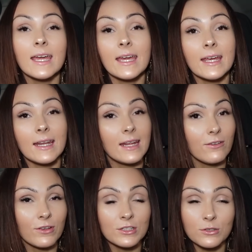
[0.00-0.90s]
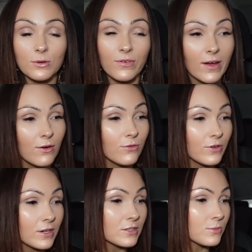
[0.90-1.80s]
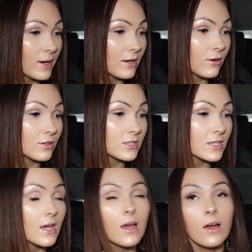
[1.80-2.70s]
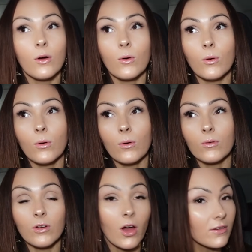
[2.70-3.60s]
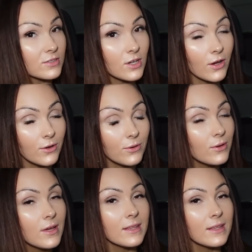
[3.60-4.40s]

in anything to do with health fitness weight loss or lifestyle,